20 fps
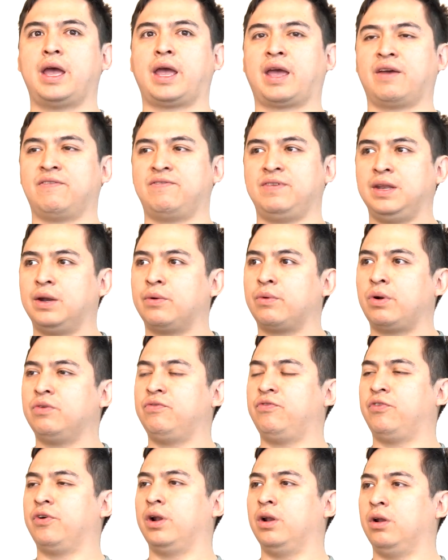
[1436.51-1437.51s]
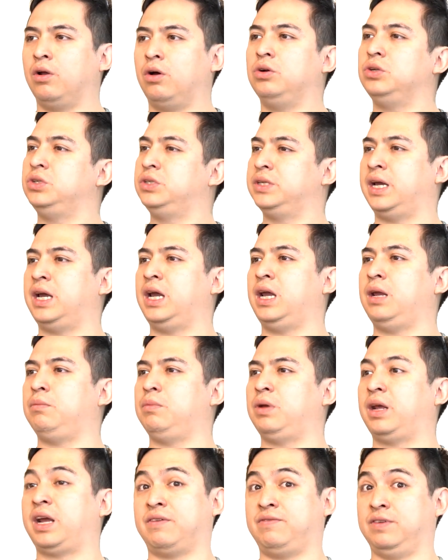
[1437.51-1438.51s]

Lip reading: have been around for a long time and